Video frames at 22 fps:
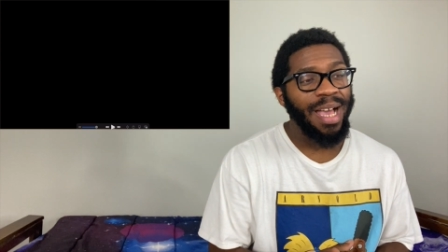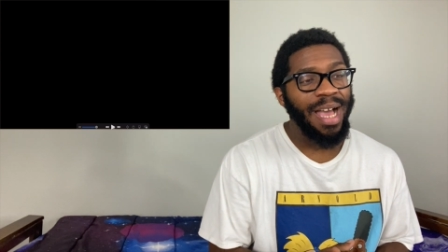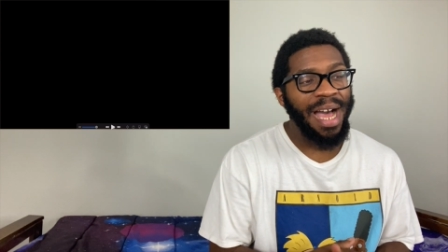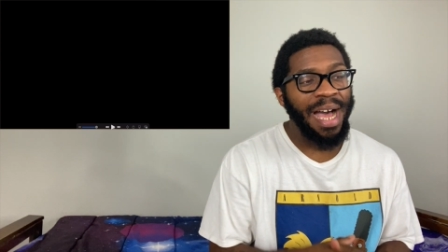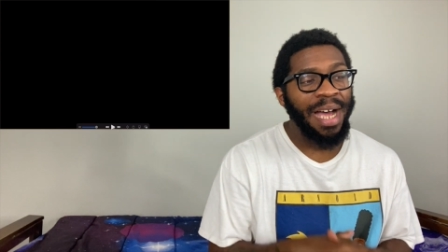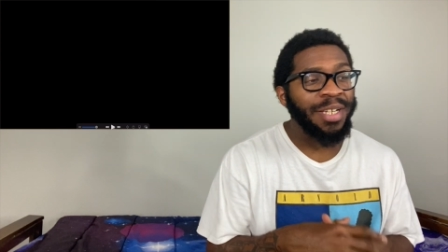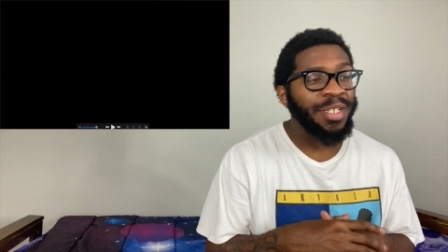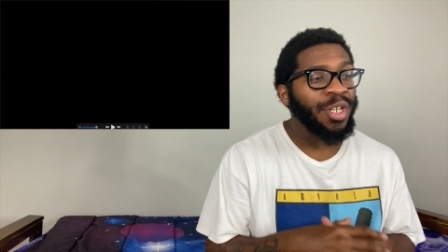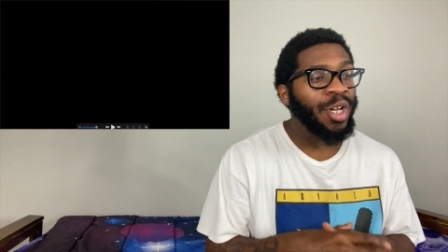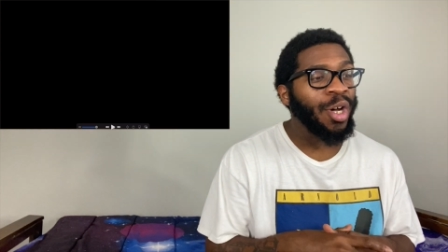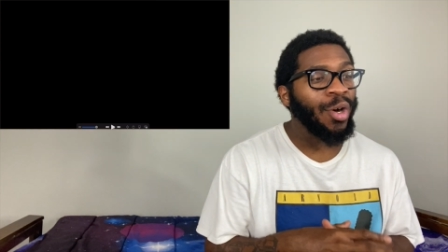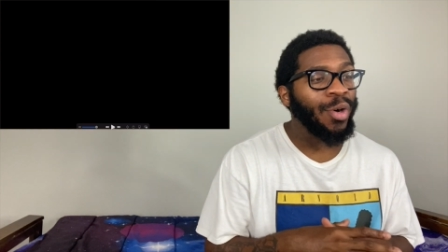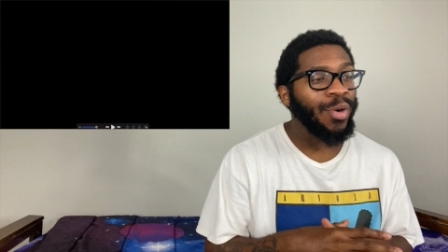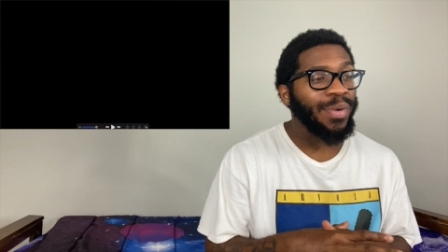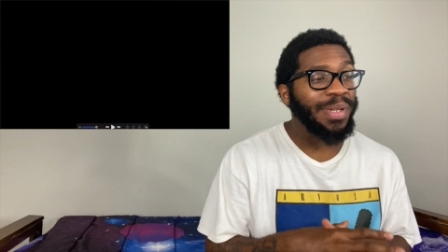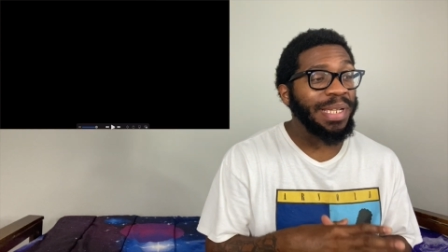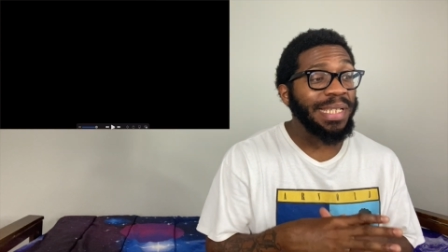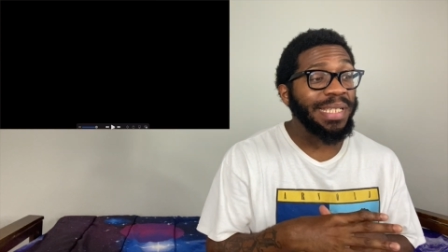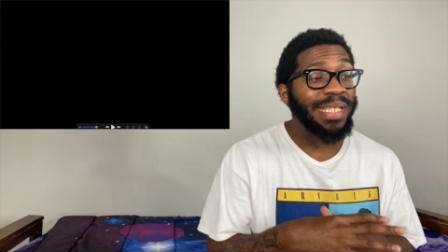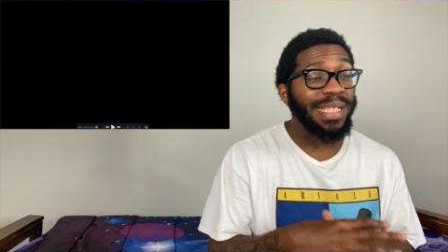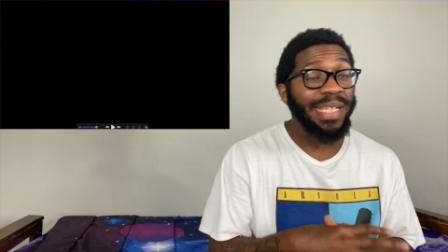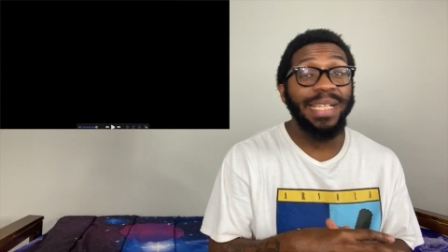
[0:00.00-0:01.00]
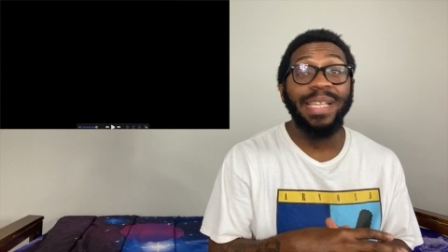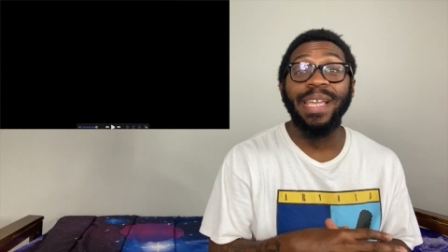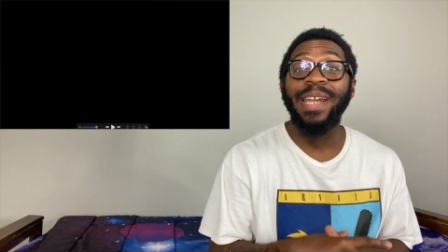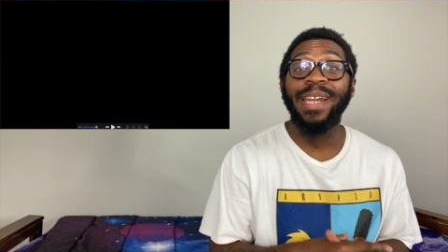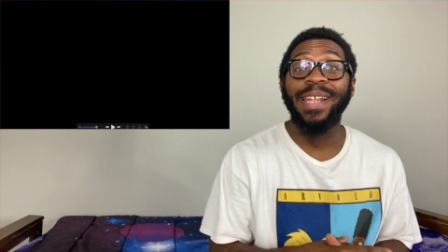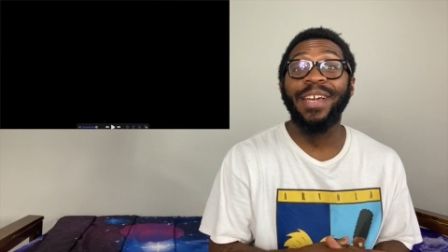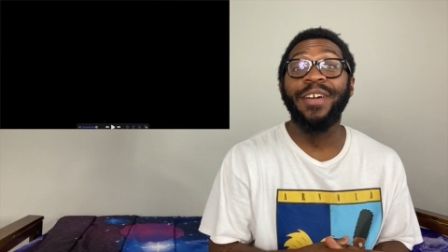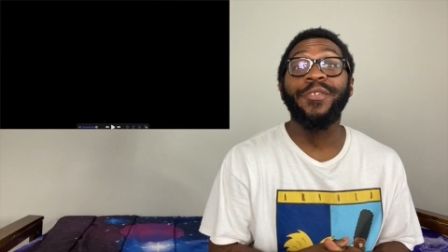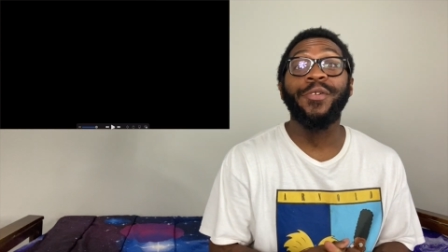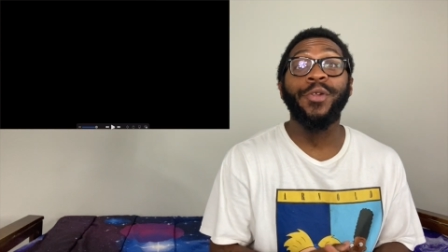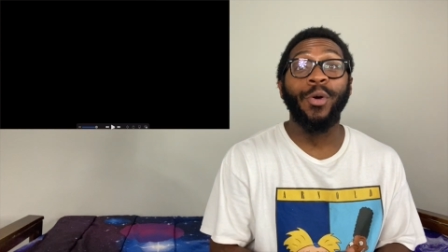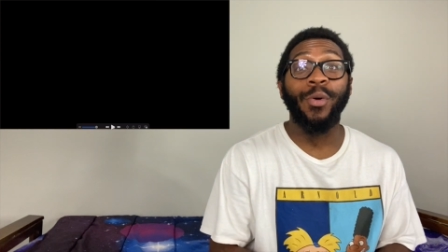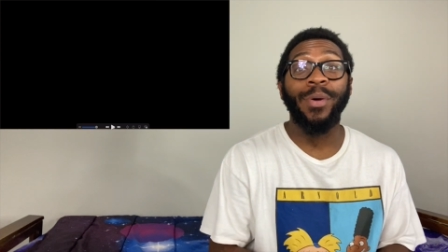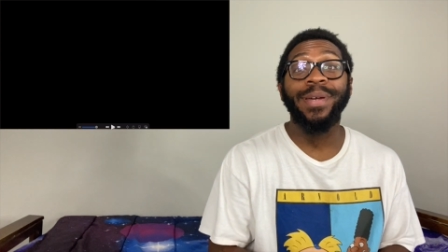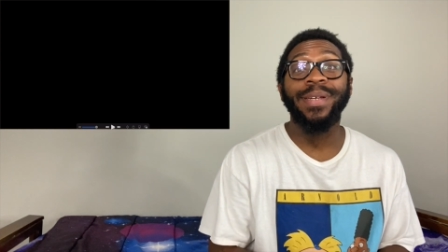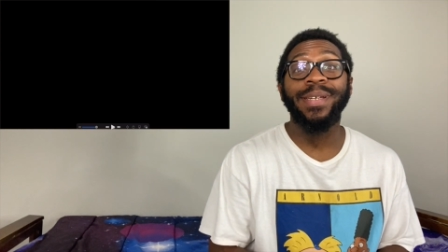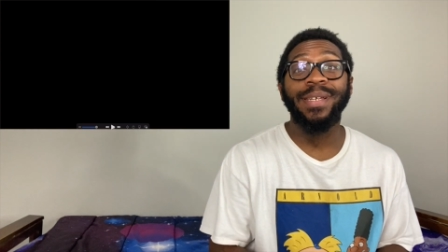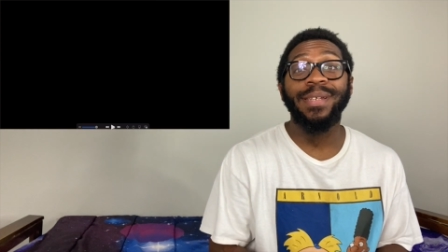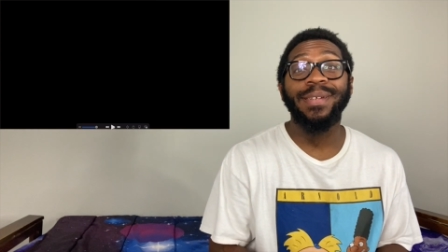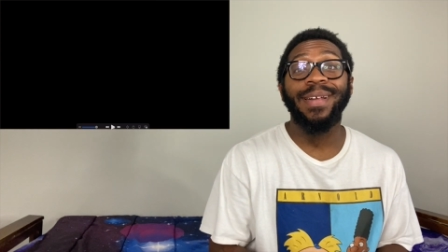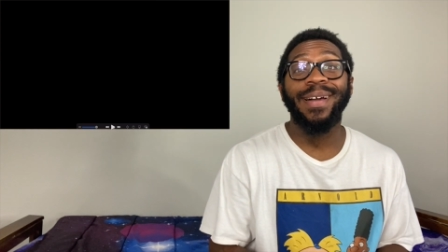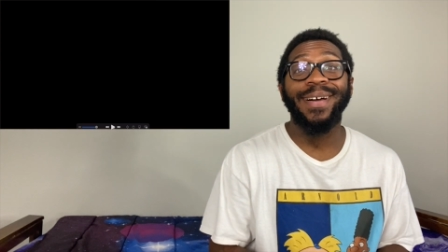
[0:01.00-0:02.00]
I know it's getting
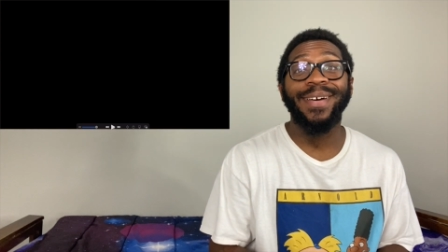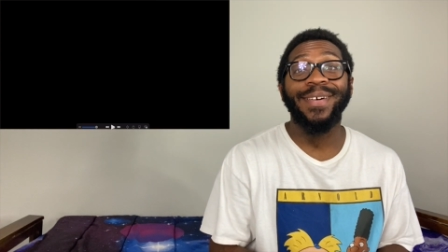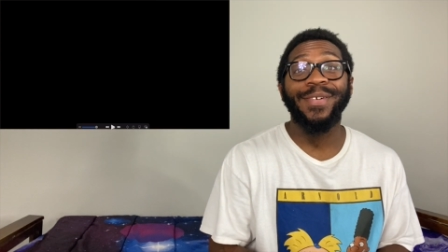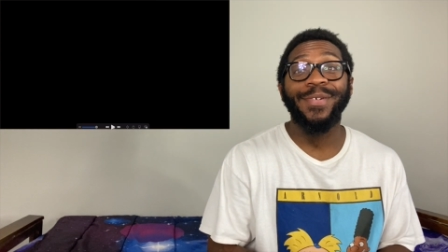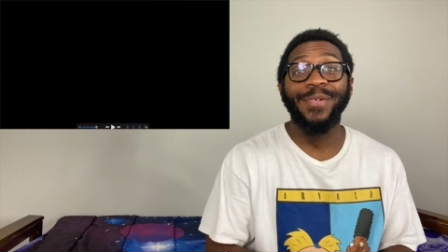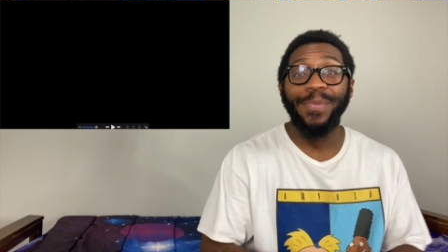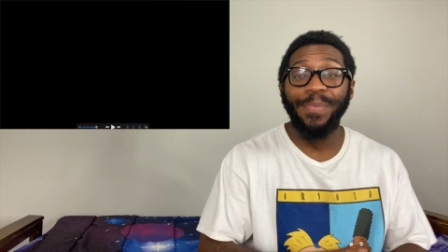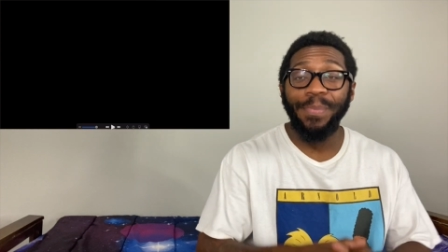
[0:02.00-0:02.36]
annoying now,